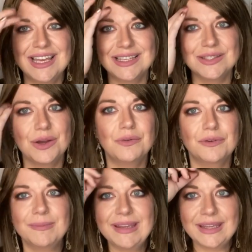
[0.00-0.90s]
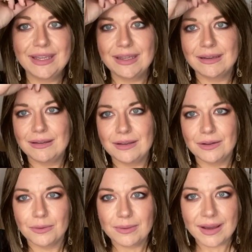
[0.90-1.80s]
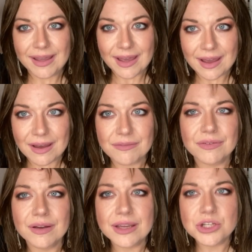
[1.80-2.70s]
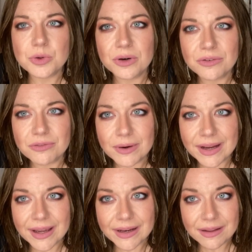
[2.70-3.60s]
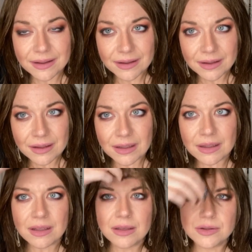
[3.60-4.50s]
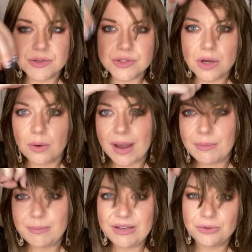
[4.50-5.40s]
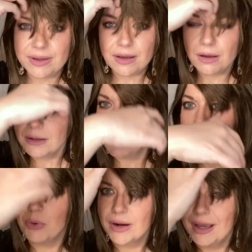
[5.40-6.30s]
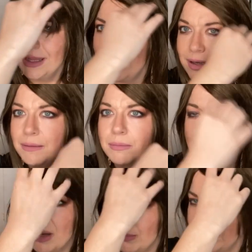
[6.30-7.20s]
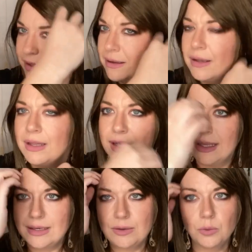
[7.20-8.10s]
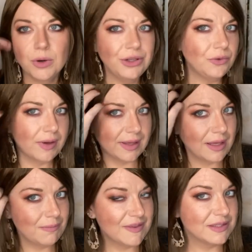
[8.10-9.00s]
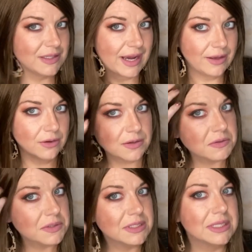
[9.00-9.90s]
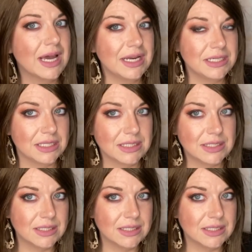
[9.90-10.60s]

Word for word: So for me, you know, I have a shorter forehead so I would be doing a lot more cutting probably. Or you could keep this style side to